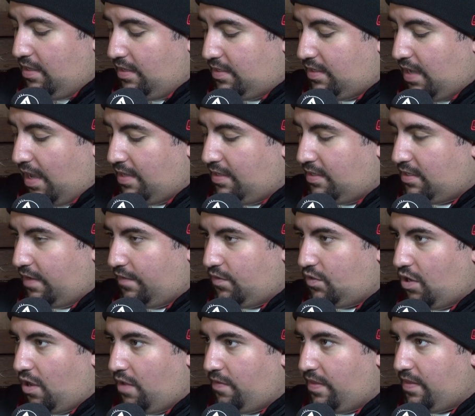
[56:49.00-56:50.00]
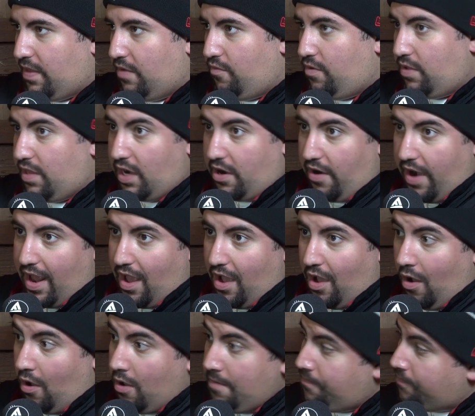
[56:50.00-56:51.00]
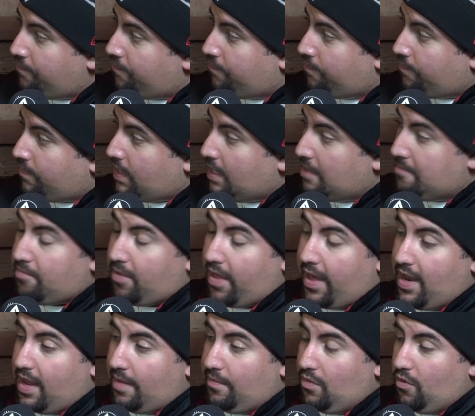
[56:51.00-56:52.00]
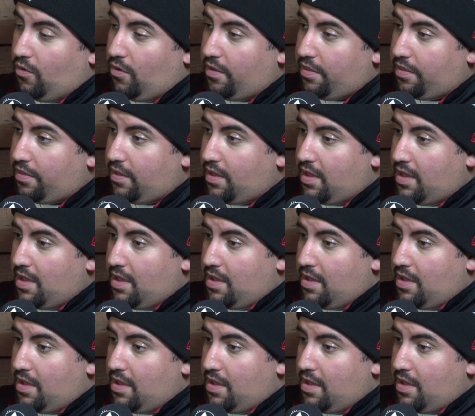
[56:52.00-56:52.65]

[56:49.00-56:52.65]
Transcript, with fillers: The Suns have shown that they're really great at home and playing up north,